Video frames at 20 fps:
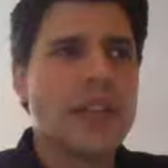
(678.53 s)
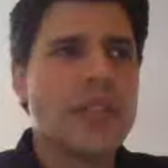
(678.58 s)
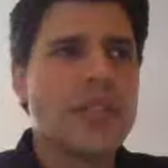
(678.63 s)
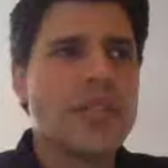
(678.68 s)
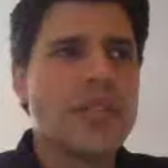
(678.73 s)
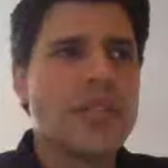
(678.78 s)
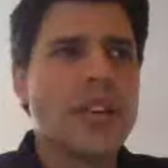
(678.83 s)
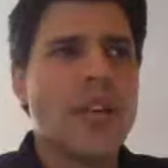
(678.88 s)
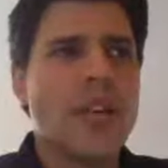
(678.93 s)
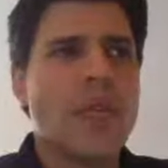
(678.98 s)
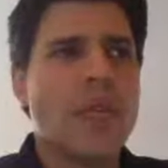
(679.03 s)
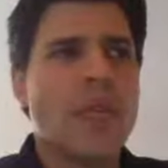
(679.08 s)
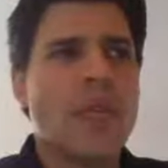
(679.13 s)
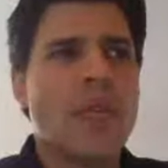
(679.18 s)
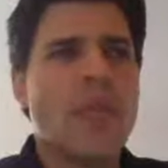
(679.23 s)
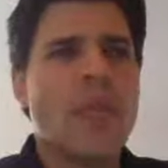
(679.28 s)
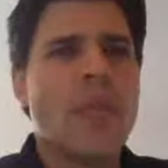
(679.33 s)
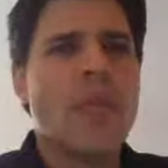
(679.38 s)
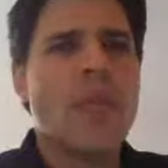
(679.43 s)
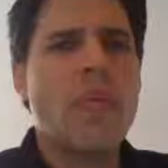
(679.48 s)
So
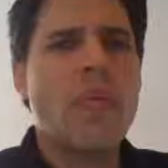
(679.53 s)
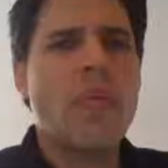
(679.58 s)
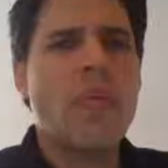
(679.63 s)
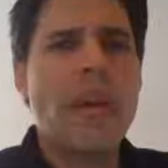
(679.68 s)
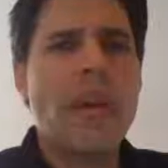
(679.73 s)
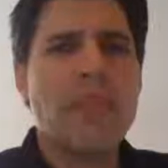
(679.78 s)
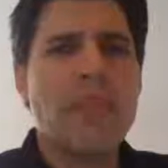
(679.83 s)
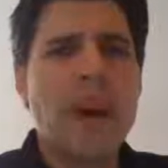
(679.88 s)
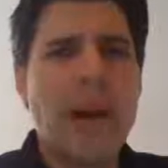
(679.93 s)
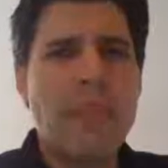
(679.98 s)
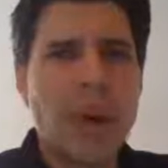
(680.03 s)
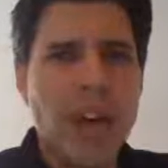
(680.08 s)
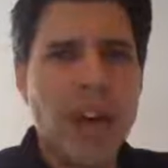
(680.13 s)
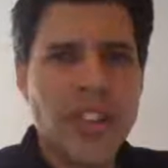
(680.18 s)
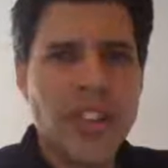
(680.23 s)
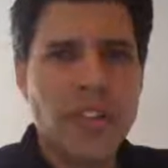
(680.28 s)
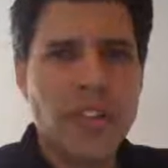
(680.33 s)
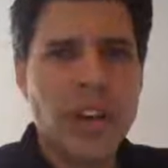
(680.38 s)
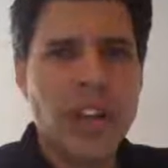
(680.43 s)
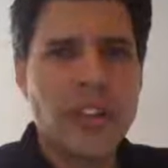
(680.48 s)
what my
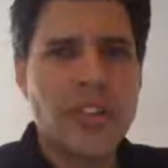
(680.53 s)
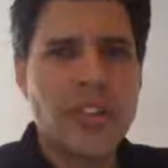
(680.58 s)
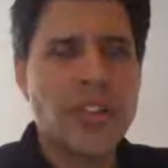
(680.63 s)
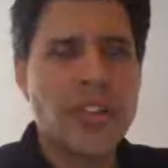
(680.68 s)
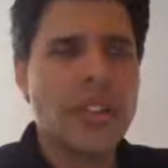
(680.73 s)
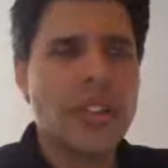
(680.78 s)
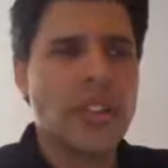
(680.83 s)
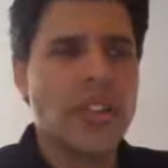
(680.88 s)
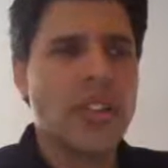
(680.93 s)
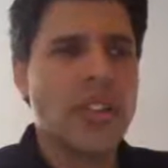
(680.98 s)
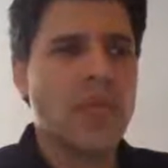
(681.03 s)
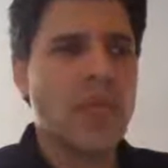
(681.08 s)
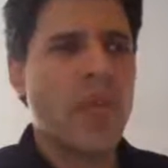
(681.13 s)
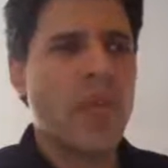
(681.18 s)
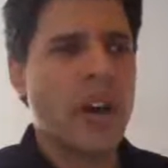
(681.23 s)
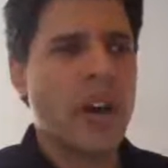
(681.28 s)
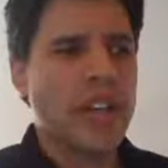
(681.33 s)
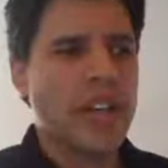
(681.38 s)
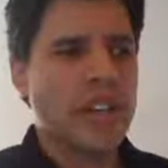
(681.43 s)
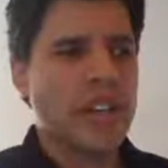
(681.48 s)
mother understood
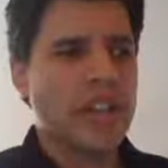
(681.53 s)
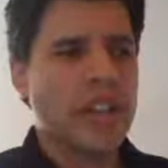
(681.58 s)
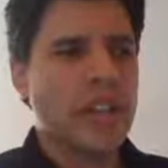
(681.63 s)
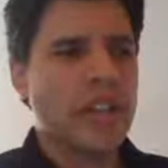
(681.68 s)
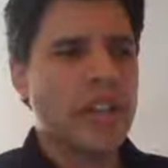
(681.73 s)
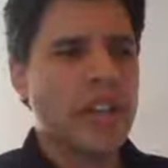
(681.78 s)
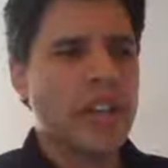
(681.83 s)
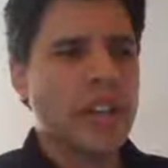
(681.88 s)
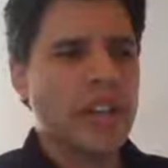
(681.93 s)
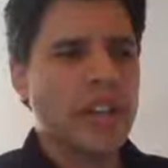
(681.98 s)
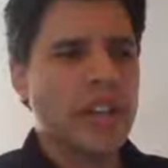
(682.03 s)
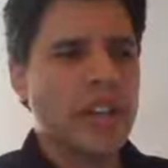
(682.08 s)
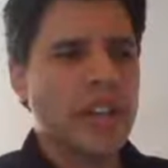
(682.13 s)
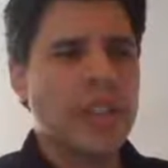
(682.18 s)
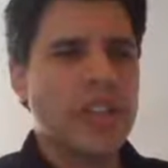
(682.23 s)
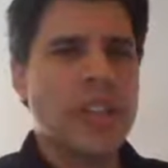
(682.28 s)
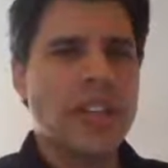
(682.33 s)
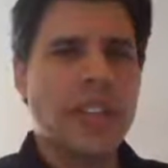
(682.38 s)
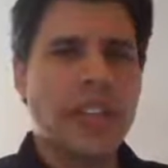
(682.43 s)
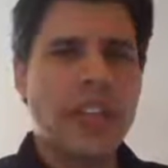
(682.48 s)
was
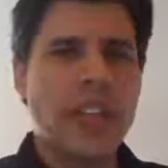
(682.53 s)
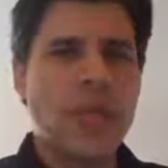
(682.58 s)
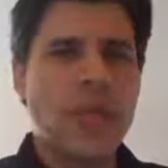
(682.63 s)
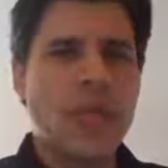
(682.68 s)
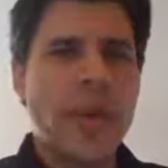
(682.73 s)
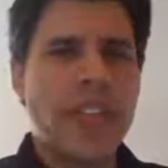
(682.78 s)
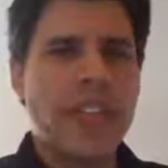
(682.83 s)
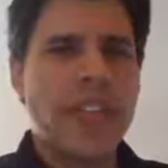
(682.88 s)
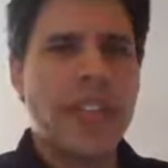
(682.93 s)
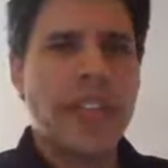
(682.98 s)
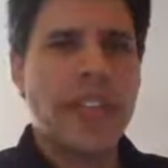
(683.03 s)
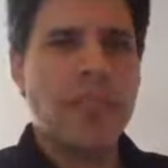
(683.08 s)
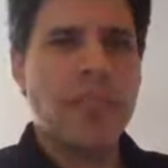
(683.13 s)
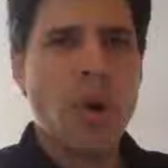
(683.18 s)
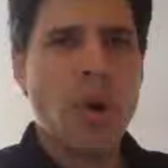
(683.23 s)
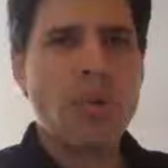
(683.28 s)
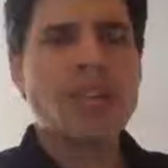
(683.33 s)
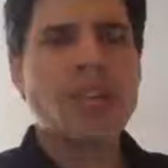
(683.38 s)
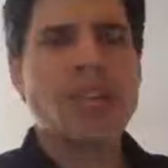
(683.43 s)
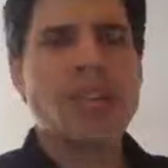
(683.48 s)
dealing with the
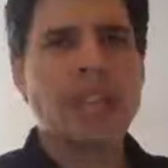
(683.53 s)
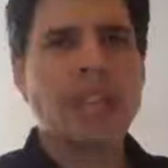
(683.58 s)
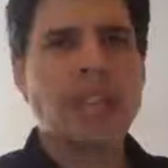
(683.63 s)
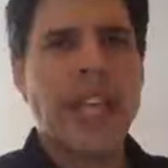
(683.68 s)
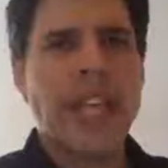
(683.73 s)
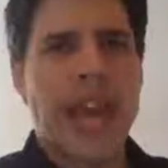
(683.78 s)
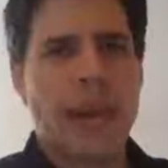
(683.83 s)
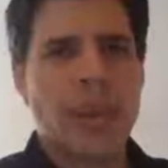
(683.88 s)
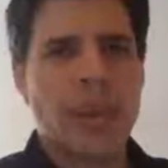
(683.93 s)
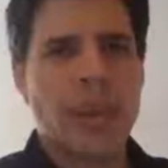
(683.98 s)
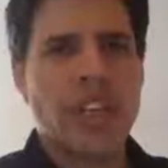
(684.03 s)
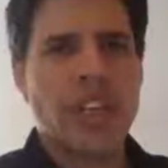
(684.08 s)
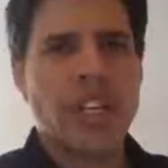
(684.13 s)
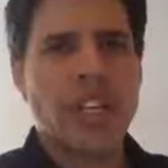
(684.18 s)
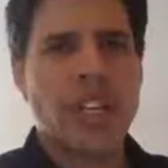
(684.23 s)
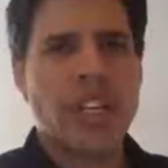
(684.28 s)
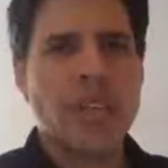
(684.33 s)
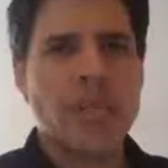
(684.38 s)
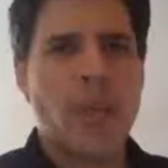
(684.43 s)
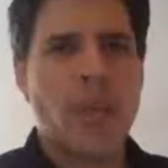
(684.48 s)
emotional damage
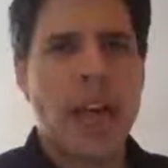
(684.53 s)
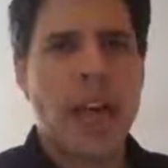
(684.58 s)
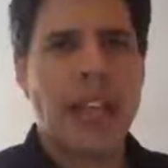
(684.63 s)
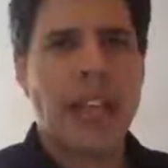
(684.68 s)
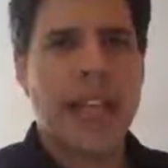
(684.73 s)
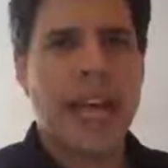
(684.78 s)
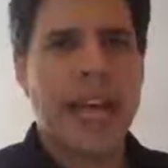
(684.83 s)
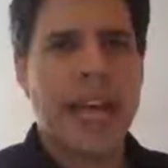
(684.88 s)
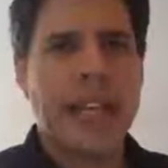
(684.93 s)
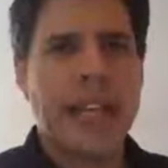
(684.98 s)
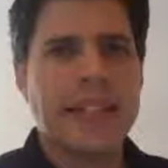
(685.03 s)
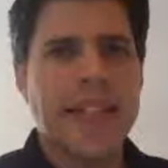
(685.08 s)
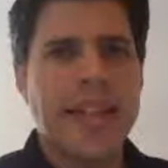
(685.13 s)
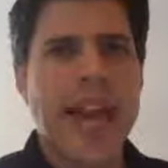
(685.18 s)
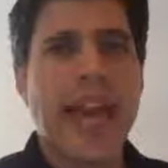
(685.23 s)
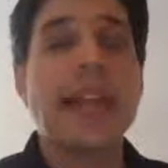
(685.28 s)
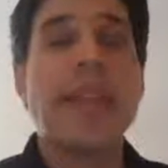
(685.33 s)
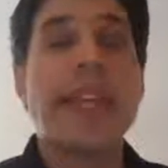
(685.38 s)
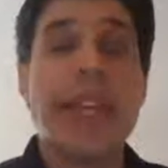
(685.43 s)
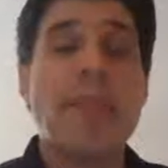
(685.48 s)
as well as the
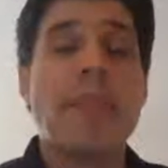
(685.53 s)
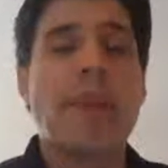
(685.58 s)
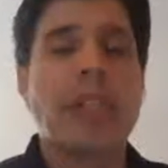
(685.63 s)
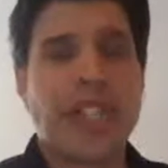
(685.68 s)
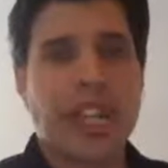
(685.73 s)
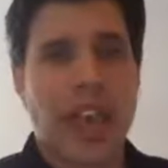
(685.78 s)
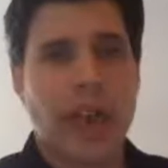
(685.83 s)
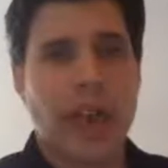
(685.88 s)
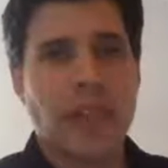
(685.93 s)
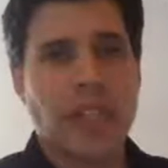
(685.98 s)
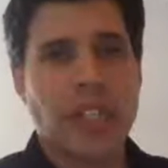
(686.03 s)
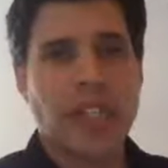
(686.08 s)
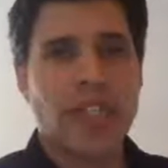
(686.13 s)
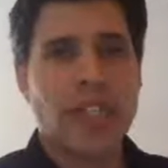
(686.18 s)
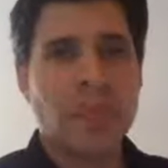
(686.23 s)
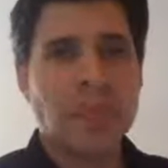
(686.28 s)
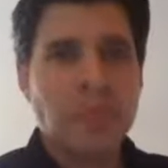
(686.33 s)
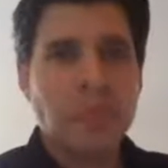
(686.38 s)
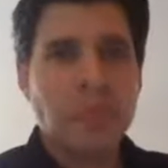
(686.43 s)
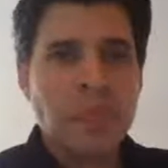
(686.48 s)
academic damage.
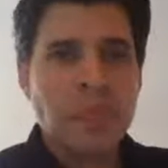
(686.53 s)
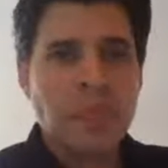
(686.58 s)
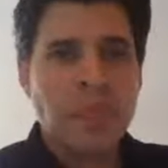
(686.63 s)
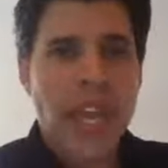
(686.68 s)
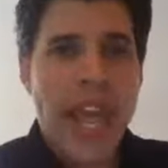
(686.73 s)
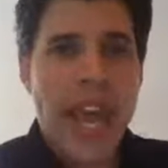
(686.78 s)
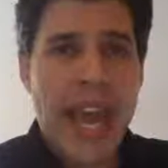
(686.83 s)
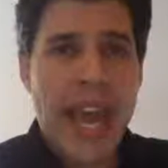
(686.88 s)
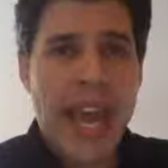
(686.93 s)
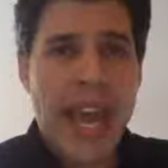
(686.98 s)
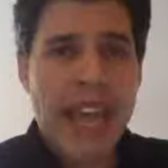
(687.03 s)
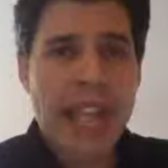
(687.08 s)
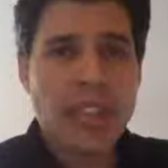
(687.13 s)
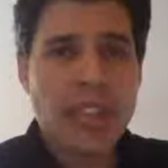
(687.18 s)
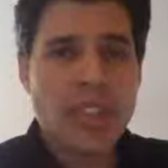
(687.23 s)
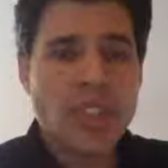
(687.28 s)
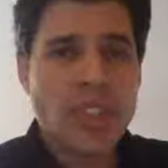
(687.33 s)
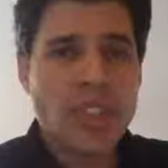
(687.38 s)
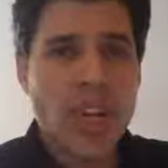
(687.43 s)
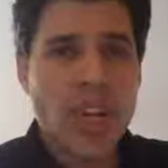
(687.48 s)

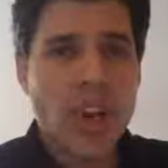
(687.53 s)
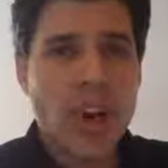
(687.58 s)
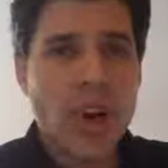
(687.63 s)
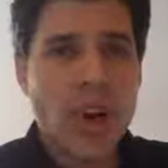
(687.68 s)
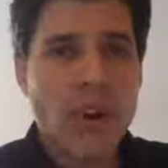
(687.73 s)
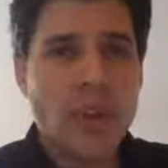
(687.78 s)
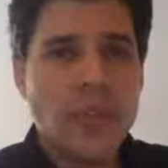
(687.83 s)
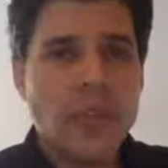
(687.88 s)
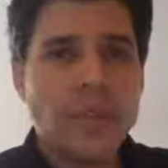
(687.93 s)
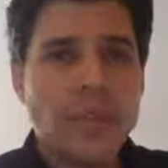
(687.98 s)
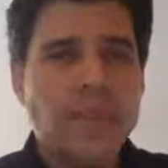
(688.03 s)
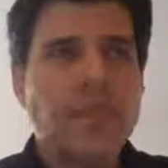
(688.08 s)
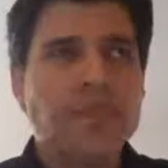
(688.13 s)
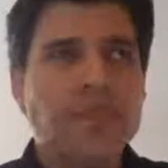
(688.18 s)
And so